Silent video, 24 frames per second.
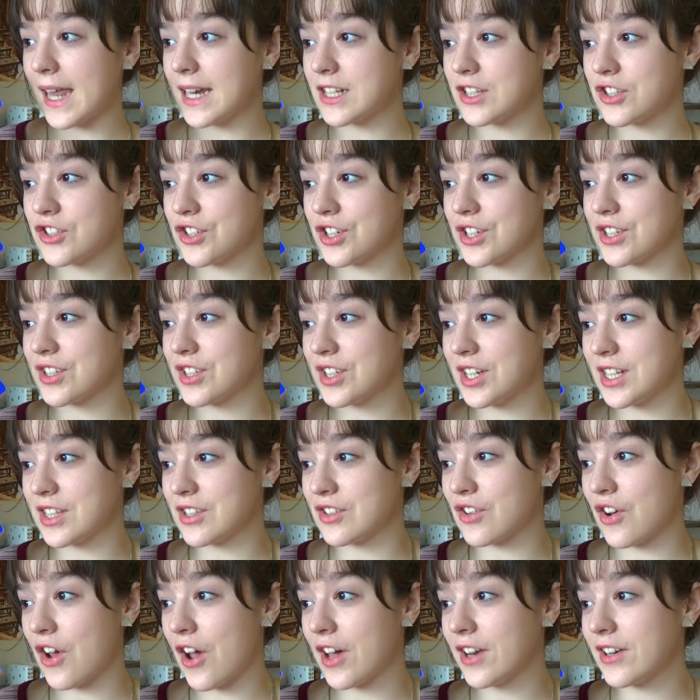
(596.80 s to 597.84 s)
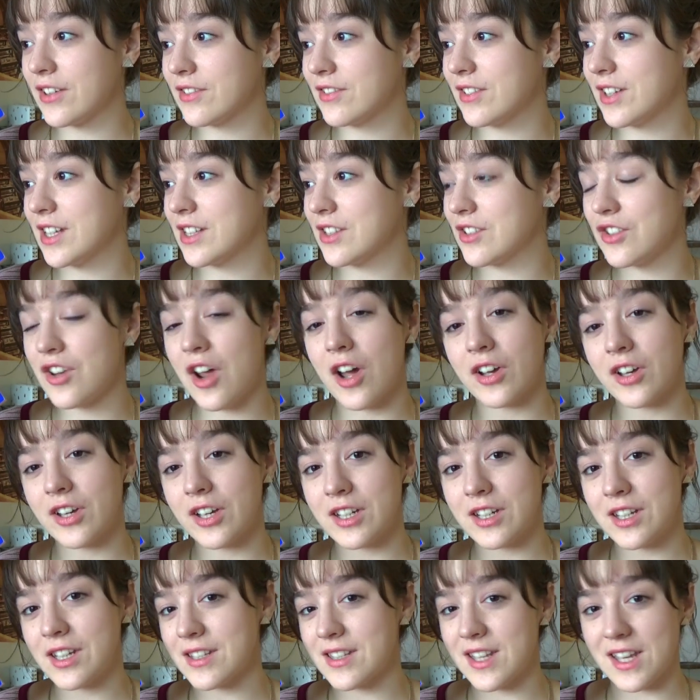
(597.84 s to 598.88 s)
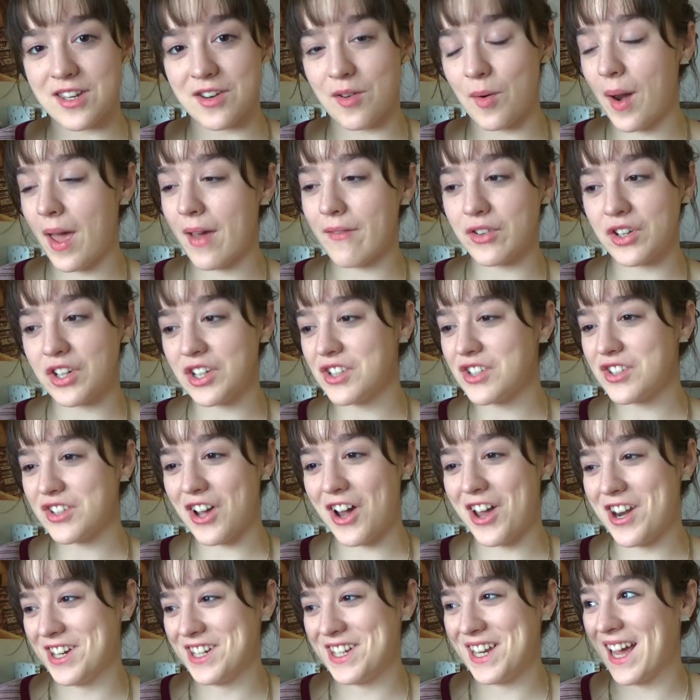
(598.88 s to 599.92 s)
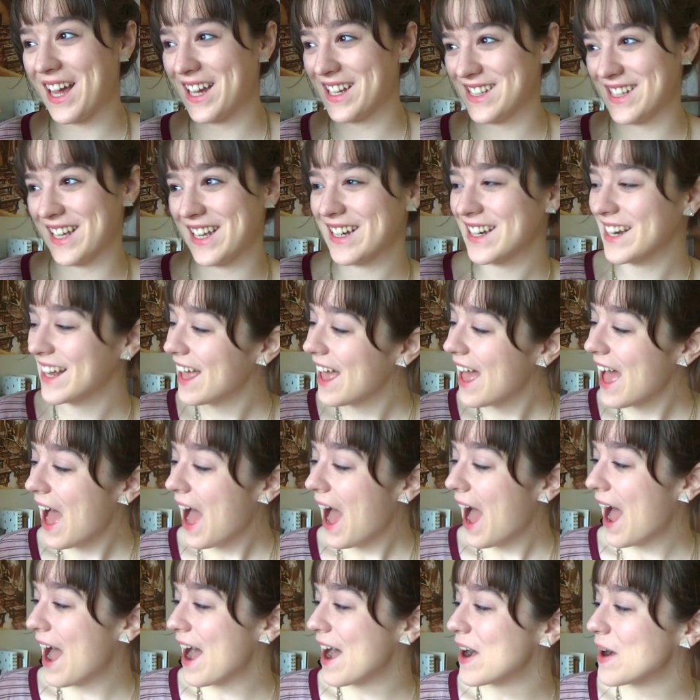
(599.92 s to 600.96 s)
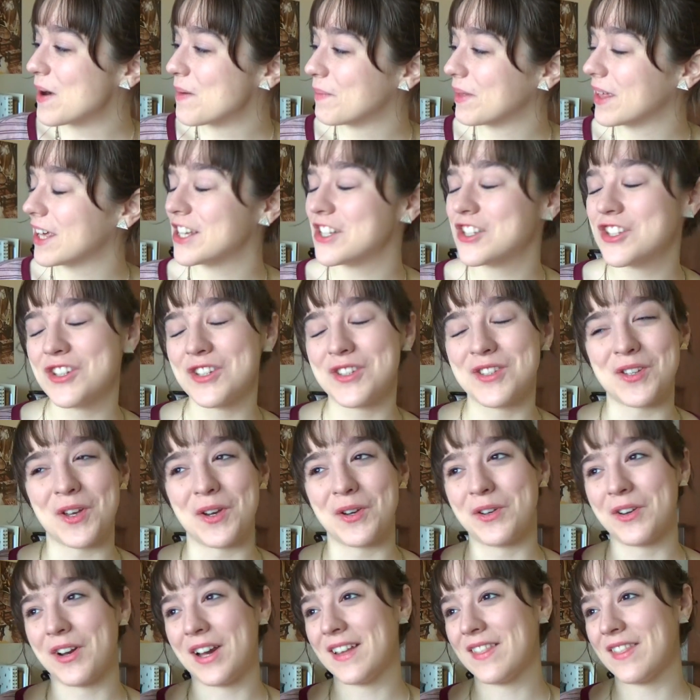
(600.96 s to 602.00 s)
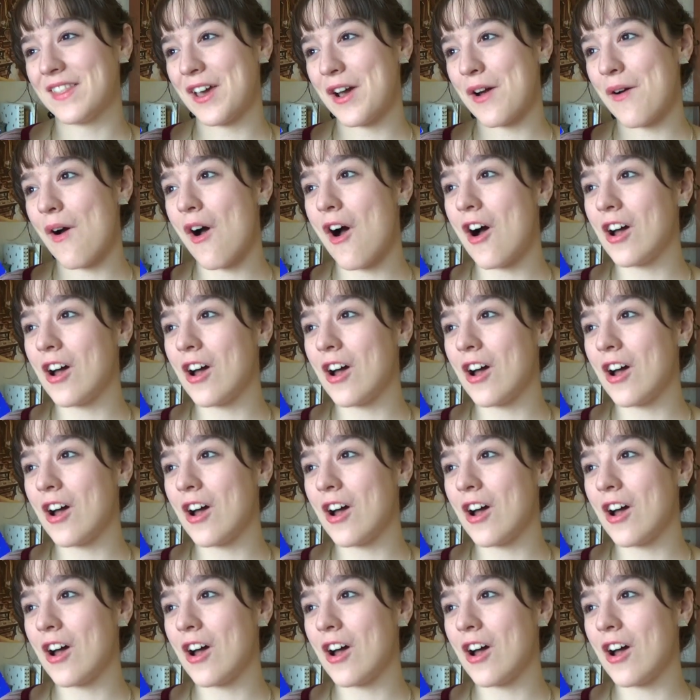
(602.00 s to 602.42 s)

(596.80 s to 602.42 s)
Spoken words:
And it's just, it's not, it's not good because I don't have a good Scottish accent. It's just so great though,